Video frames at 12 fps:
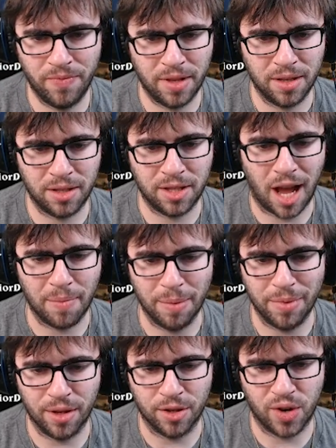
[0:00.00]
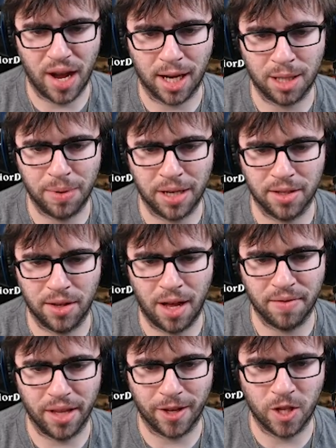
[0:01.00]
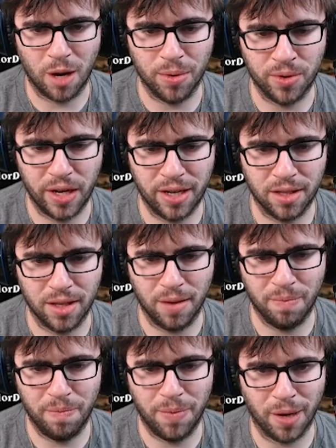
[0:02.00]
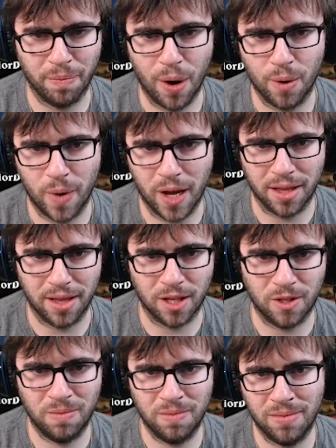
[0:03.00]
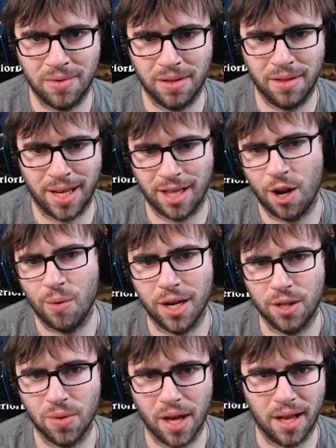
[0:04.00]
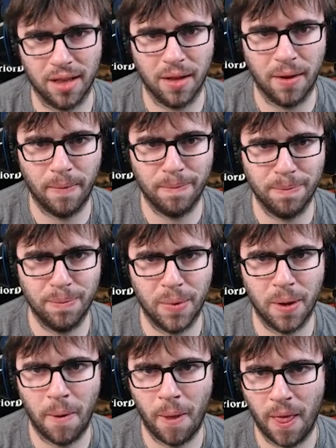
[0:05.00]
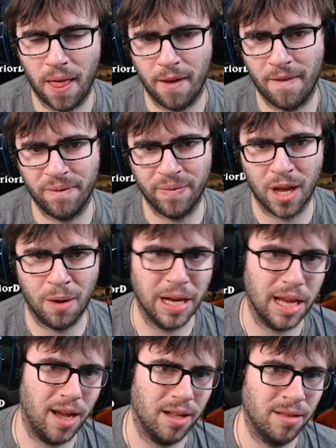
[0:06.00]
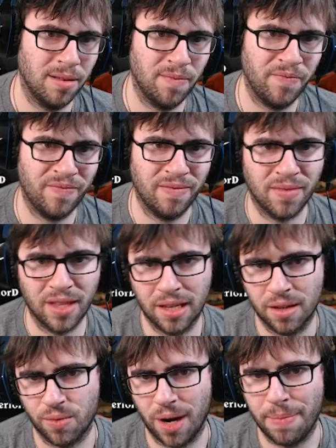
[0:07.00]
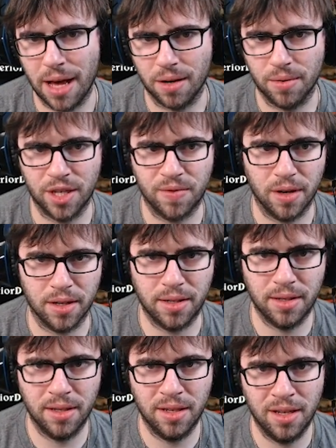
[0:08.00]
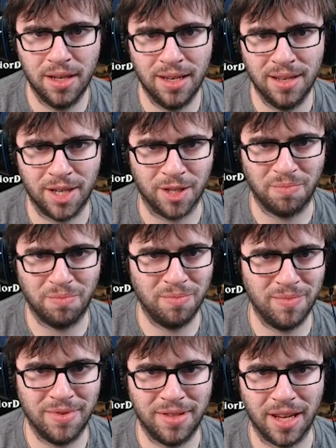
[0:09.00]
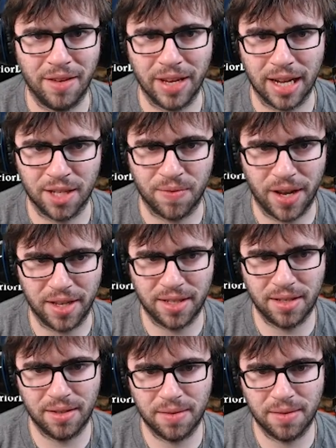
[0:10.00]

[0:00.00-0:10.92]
stop them in their tracks because they'll have to like double trade into the like Bone Wraith, and that's like they don't want to do that. Oh my god. Great battle rage for us. Just didn't even get his face.